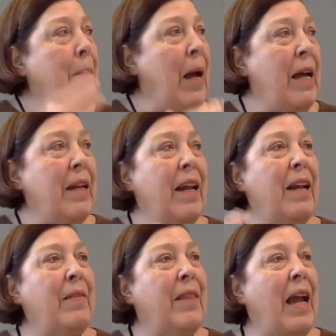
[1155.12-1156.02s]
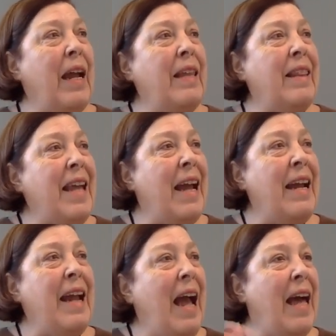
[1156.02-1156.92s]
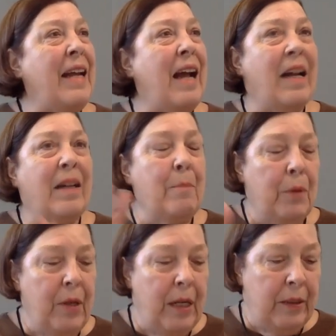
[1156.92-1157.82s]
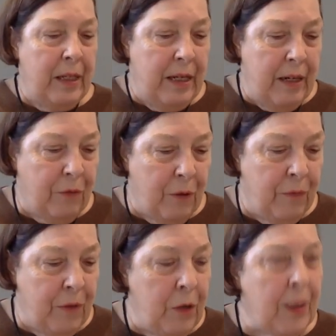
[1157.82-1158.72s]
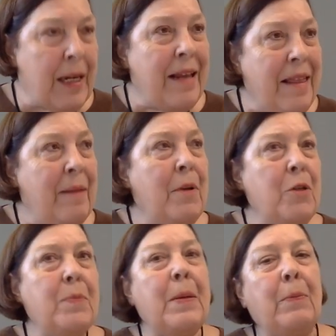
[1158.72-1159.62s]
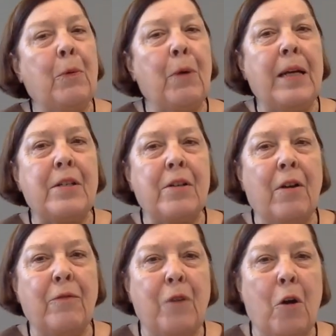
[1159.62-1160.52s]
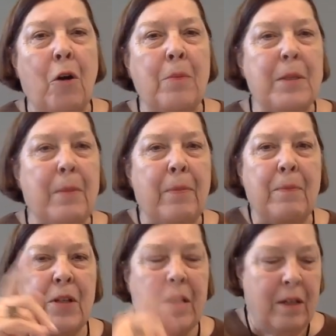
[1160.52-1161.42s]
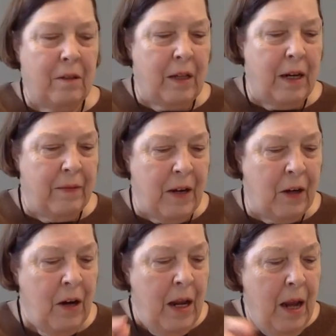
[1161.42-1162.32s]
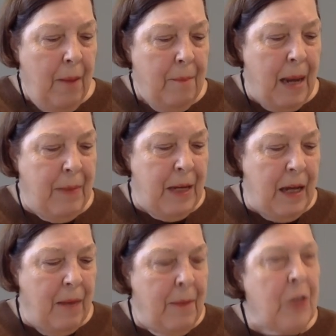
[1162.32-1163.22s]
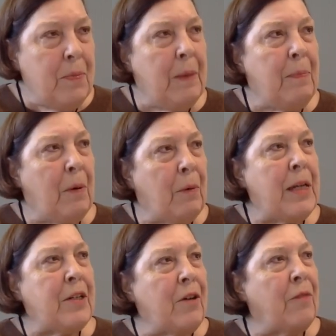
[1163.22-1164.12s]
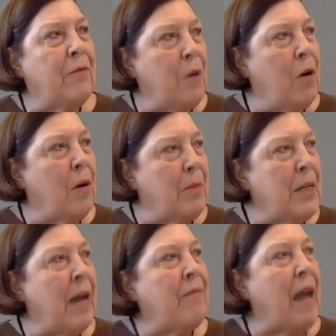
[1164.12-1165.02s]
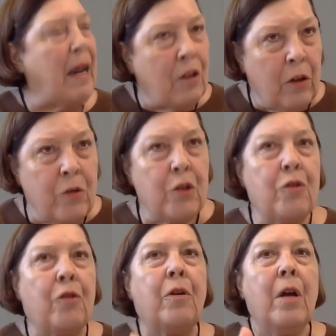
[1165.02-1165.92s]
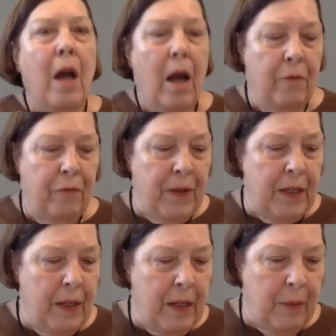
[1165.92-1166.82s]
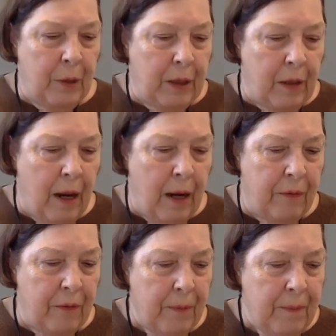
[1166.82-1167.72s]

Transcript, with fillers: But they they had a completely different view, and I think most people raised on farms. I'm seeing the lay there. Maybe and most people raised on farms have that closer affinity with life.